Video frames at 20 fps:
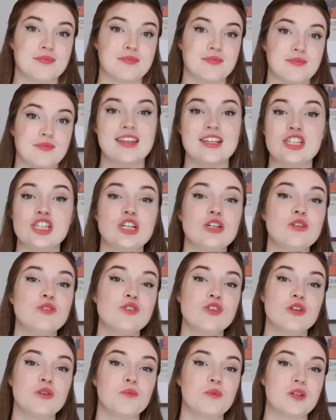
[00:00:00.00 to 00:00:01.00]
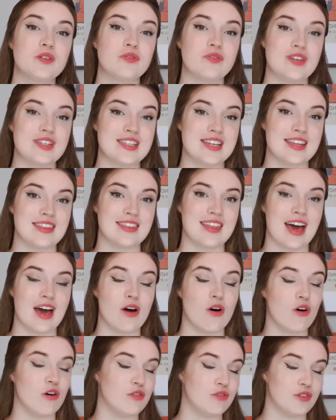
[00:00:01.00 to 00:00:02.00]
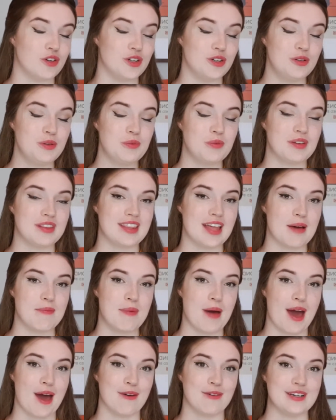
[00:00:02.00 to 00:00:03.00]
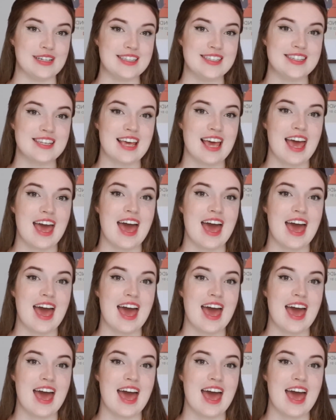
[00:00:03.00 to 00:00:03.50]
The children would visit there often with their parents,